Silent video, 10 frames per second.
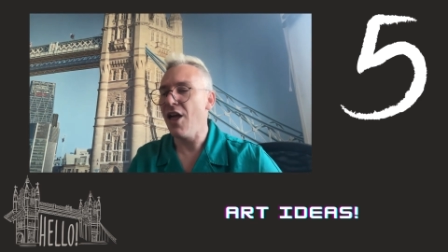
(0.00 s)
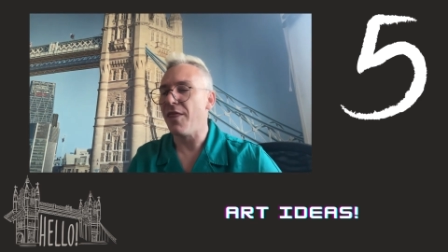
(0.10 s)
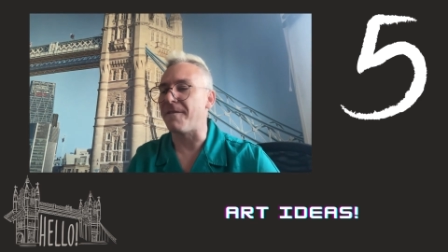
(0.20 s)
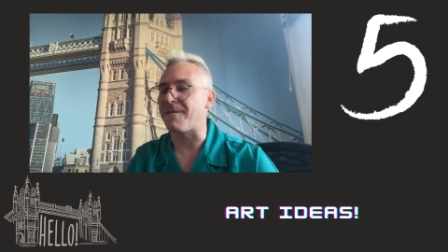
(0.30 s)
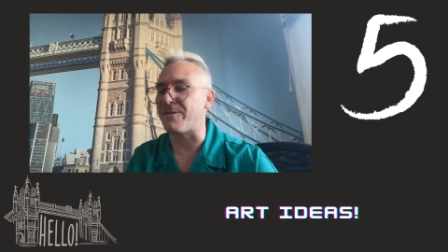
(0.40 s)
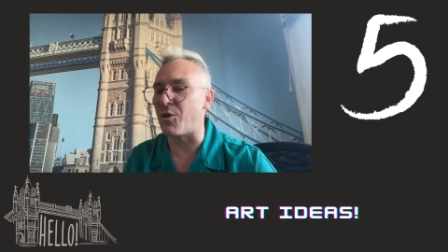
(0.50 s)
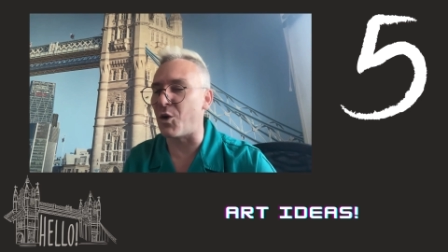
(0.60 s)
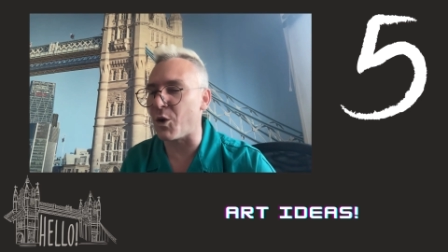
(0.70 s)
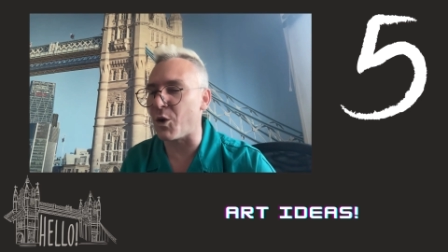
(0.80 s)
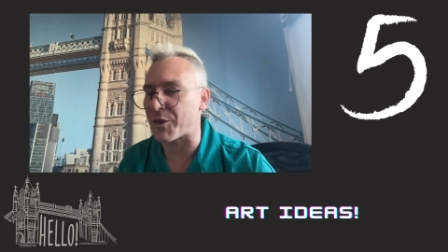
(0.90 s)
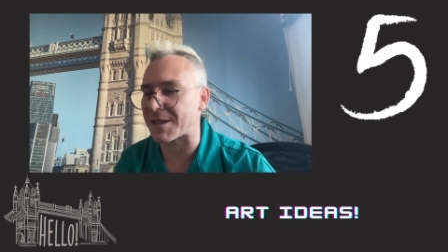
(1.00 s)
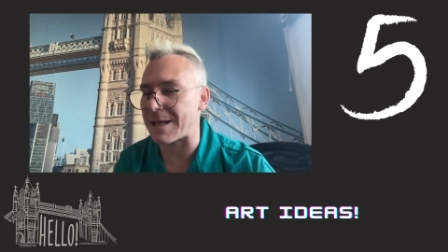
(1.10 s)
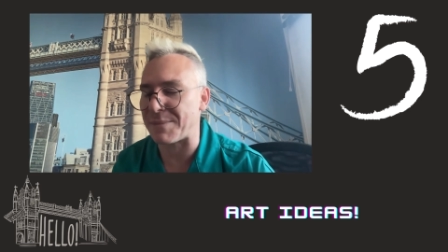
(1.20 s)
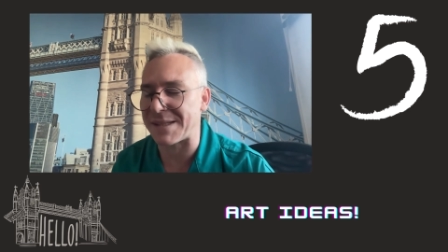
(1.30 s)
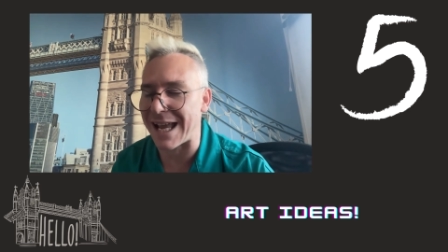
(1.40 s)
The fourth
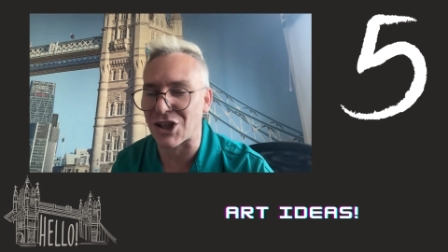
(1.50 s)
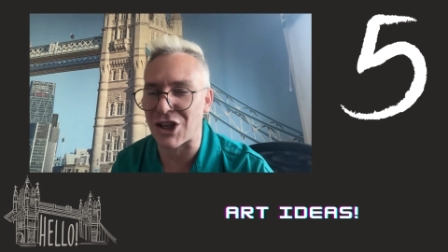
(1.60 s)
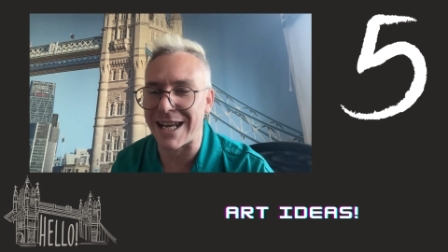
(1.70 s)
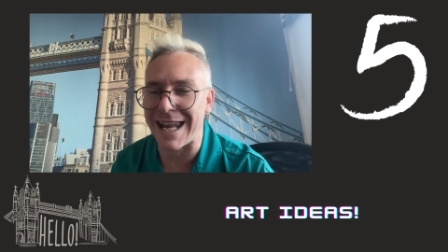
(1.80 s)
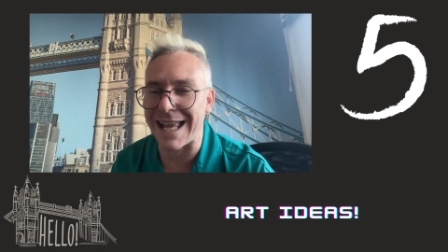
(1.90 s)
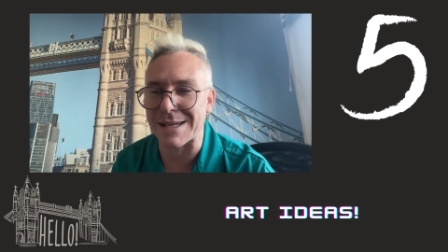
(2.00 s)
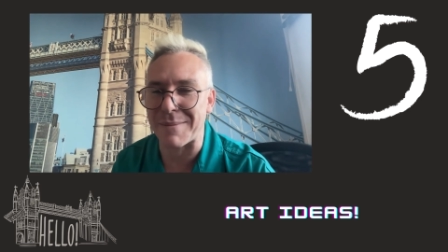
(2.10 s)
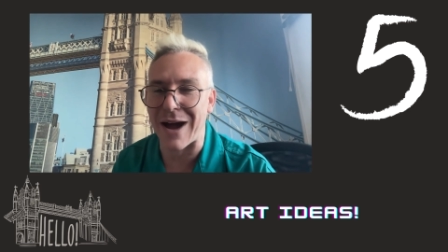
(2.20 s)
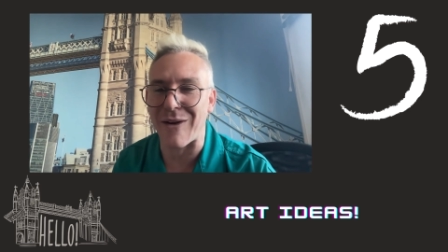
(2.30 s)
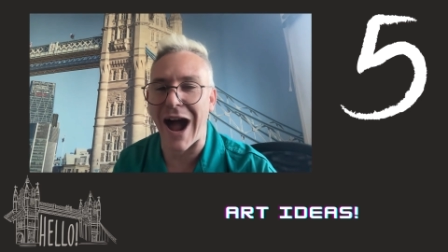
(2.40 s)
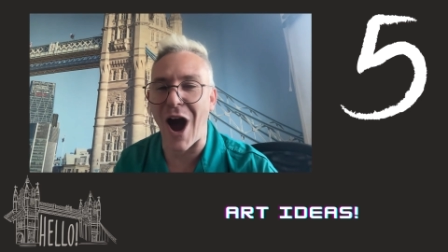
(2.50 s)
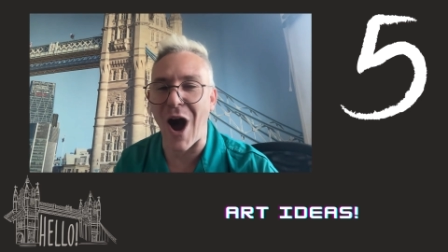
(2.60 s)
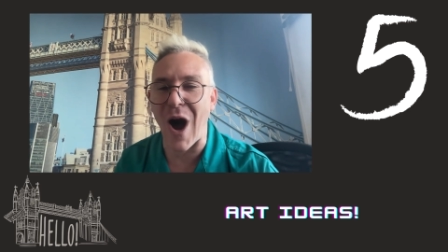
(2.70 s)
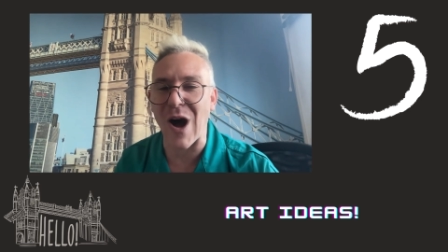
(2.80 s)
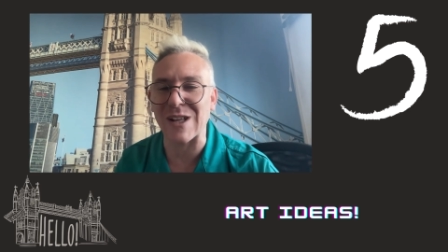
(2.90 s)
subsection is about
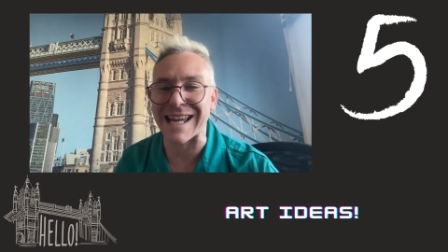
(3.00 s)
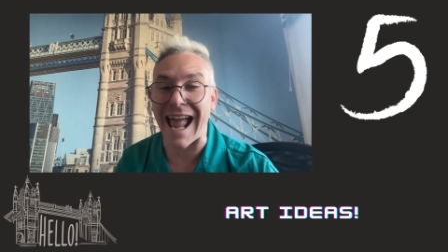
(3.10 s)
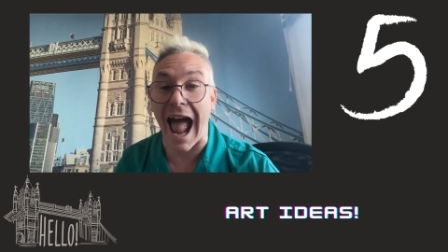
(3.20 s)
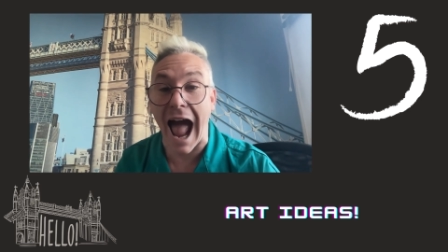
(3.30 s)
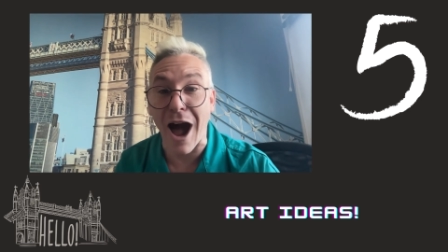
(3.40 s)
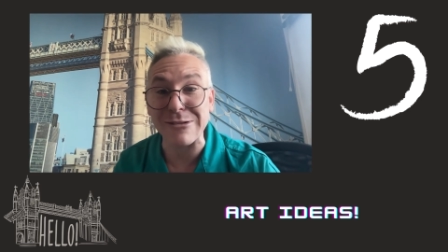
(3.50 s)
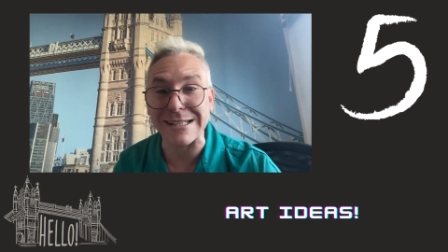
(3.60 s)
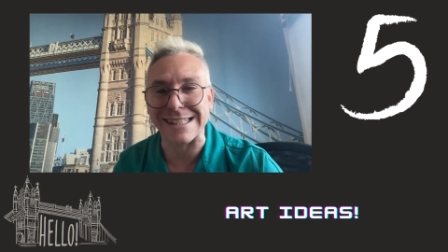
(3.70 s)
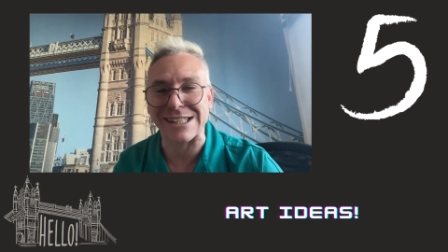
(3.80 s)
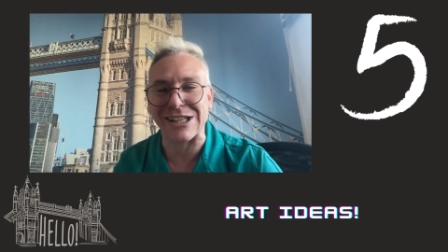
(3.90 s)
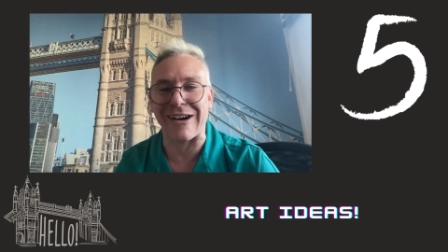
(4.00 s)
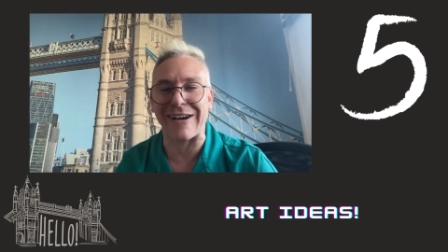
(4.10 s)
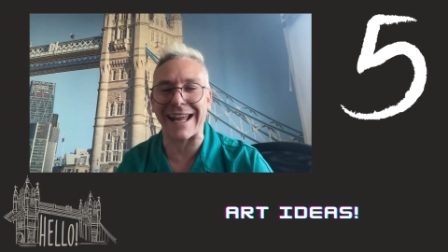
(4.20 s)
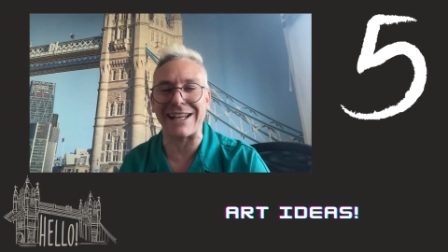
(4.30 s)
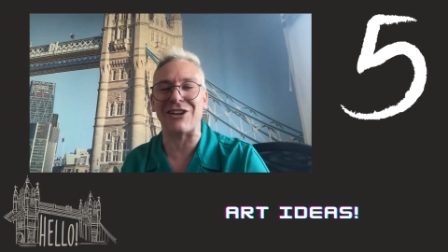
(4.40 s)
art
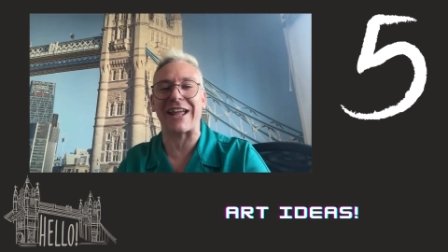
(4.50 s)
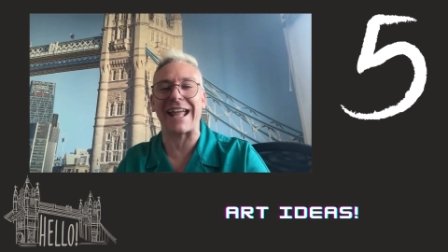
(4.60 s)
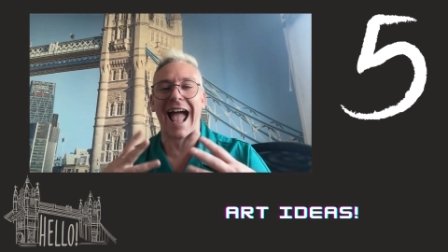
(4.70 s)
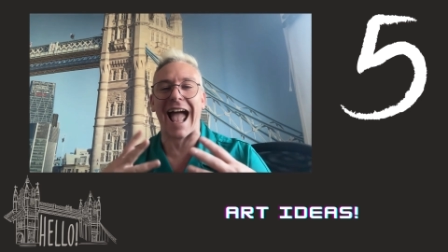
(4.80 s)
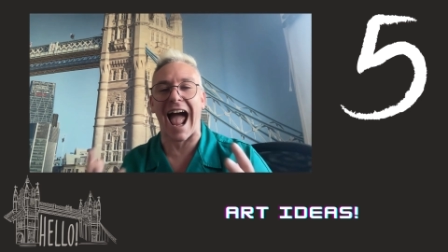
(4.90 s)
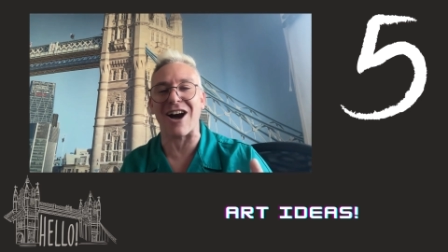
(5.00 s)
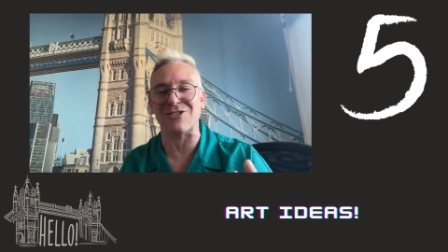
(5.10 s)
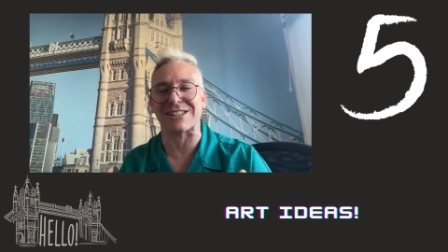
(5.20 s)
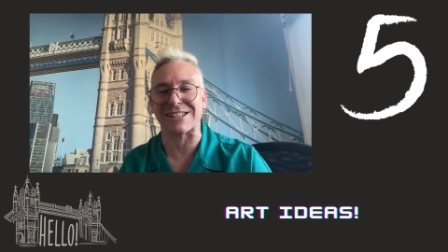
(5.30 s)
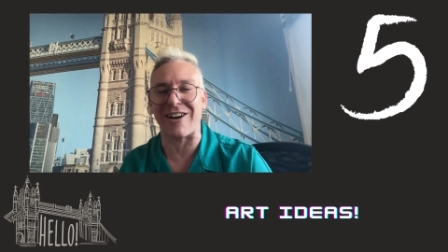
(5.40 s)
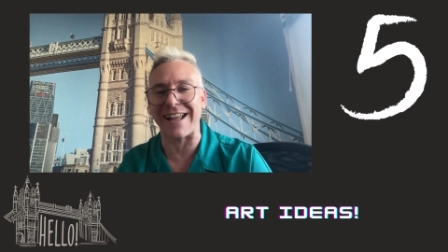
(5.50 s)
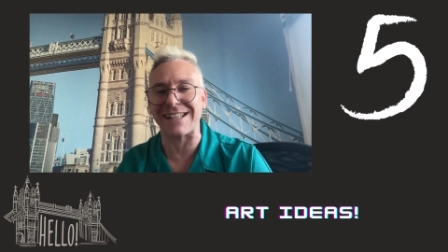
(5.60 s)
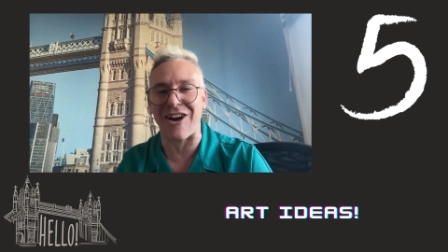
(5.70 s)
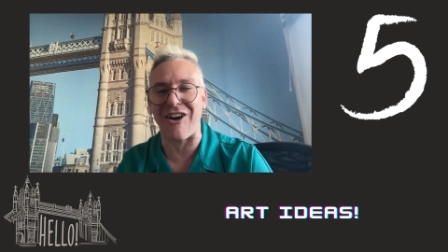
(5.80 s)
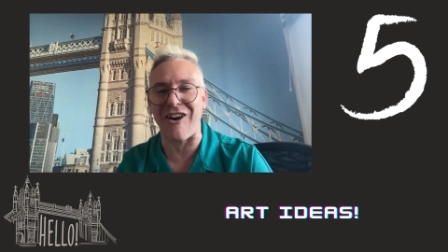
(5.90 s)
outside, looking at
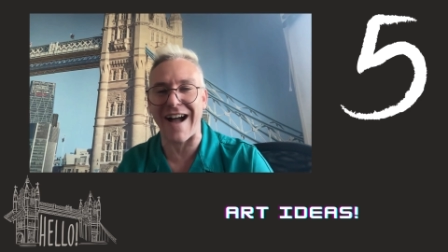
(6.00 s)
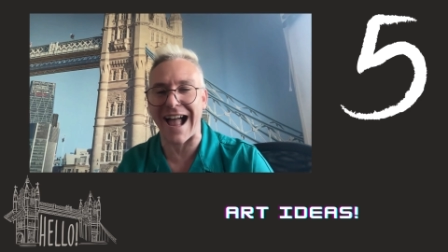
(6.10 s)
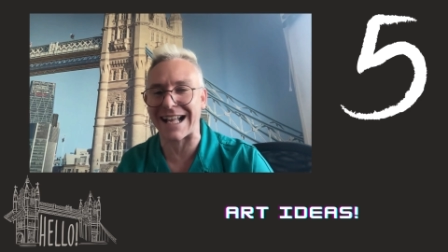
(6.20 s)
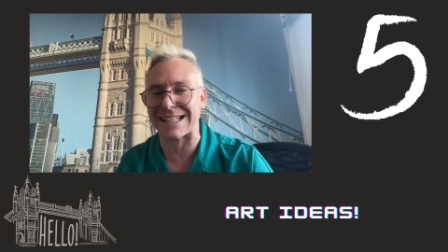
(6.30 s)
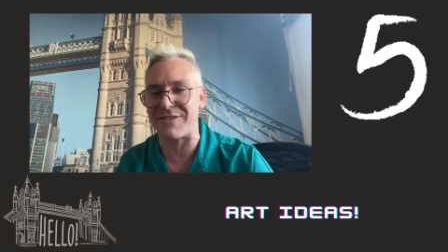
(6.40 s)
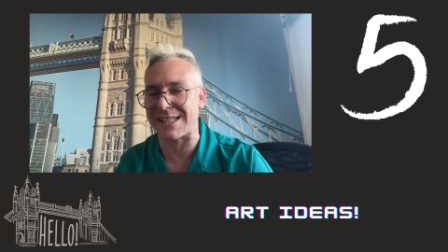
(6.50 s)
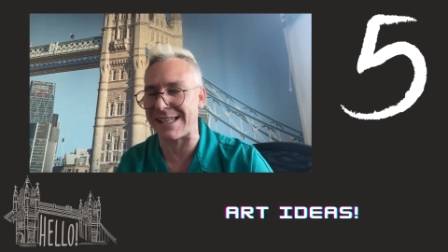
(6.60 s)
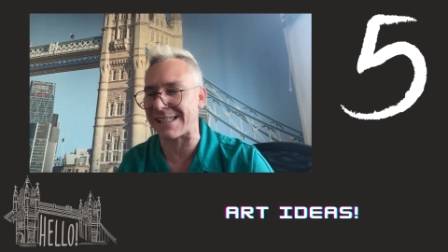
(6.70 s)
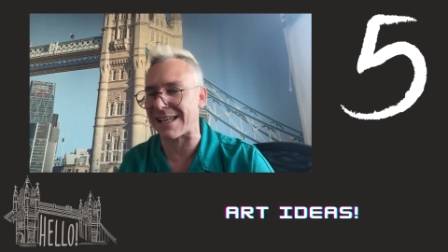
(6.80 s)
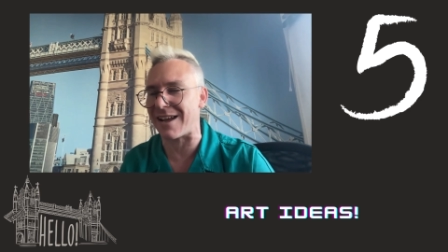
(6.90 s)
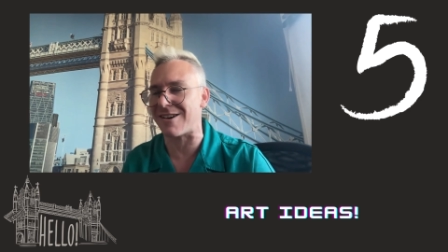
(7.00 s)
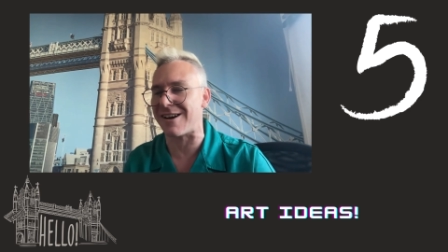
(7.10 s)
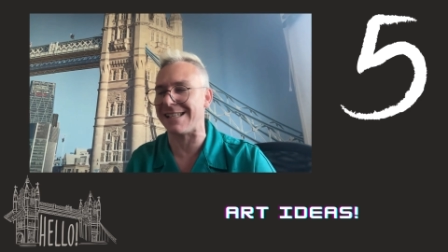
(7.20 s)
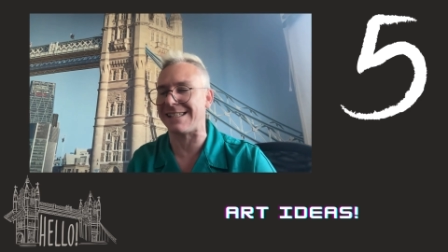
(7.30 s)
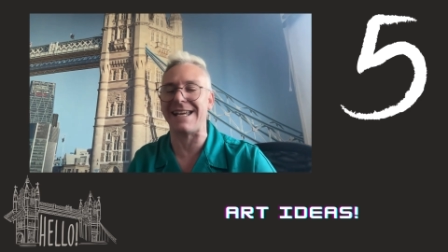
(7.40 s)
outside art activities and
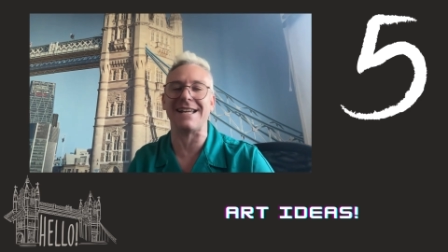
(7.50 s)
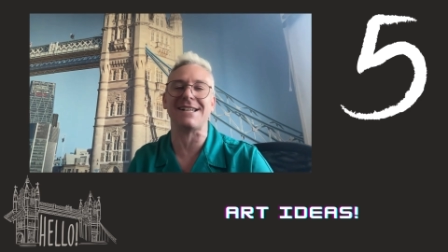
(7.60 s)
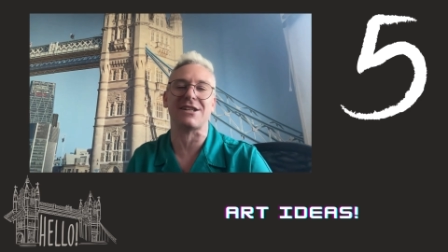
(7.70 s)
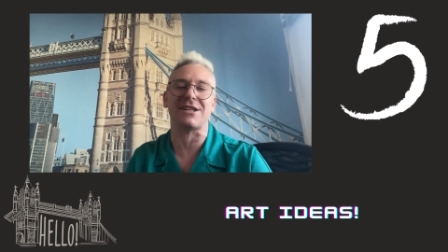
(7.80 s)
ideas.